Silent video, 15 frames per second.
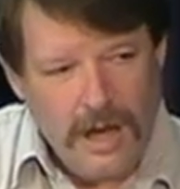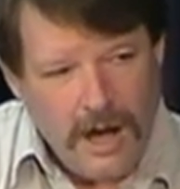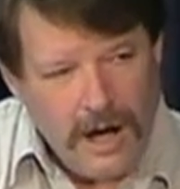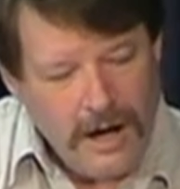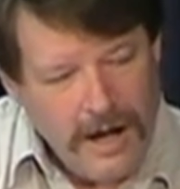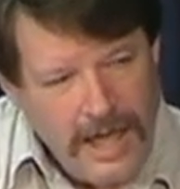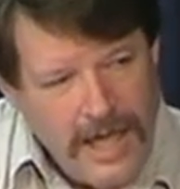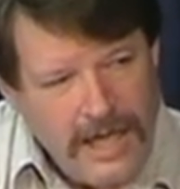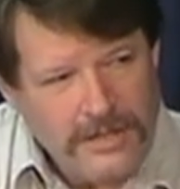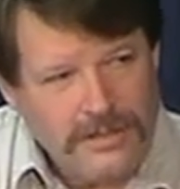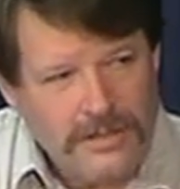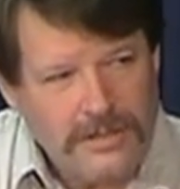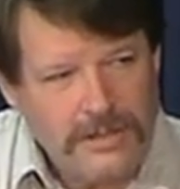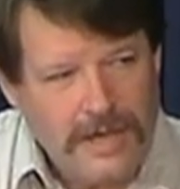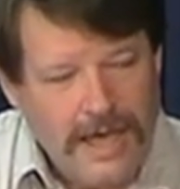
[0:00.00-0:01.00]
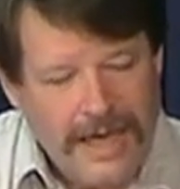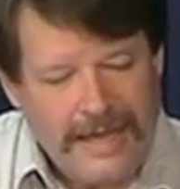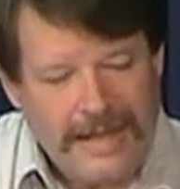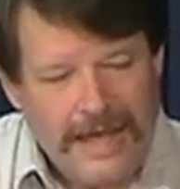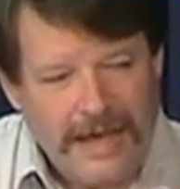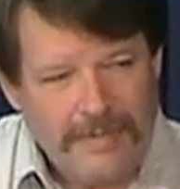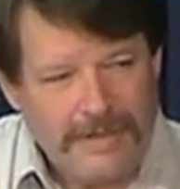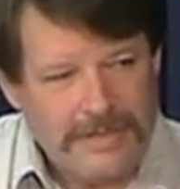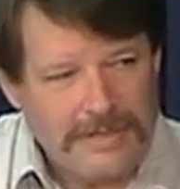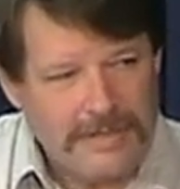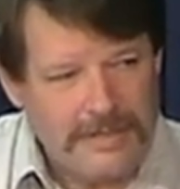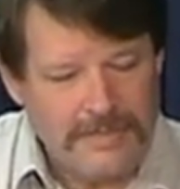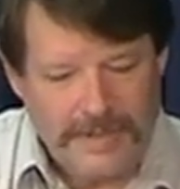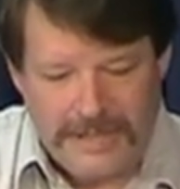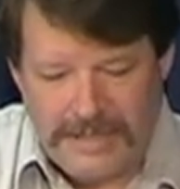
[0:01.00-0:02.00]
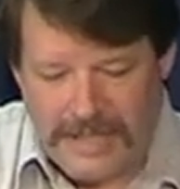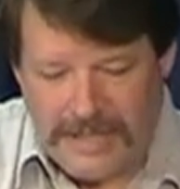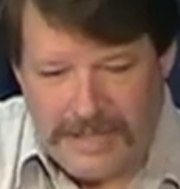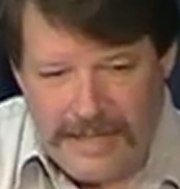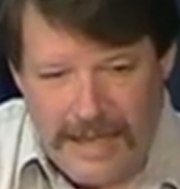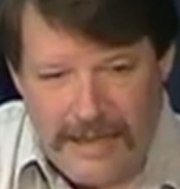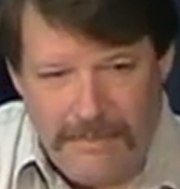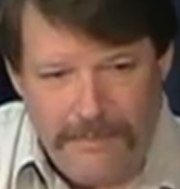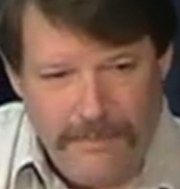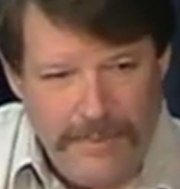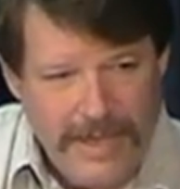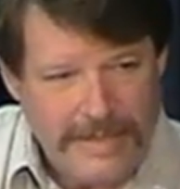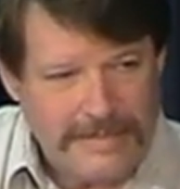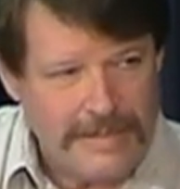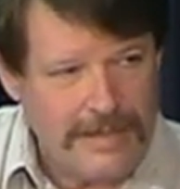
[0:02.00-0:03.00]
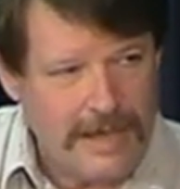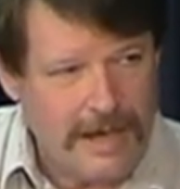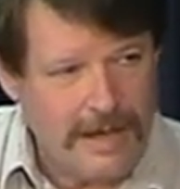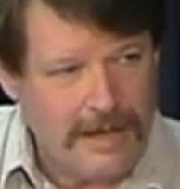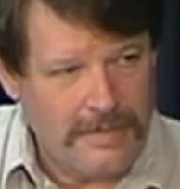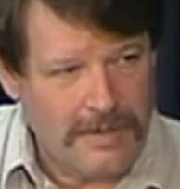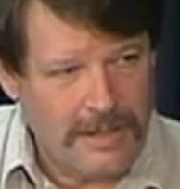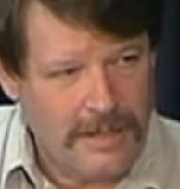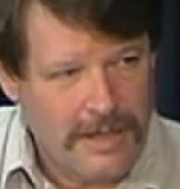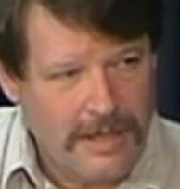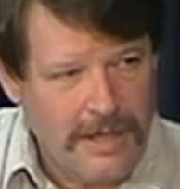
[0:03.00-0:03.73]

Our national economic system is a debt-based economy.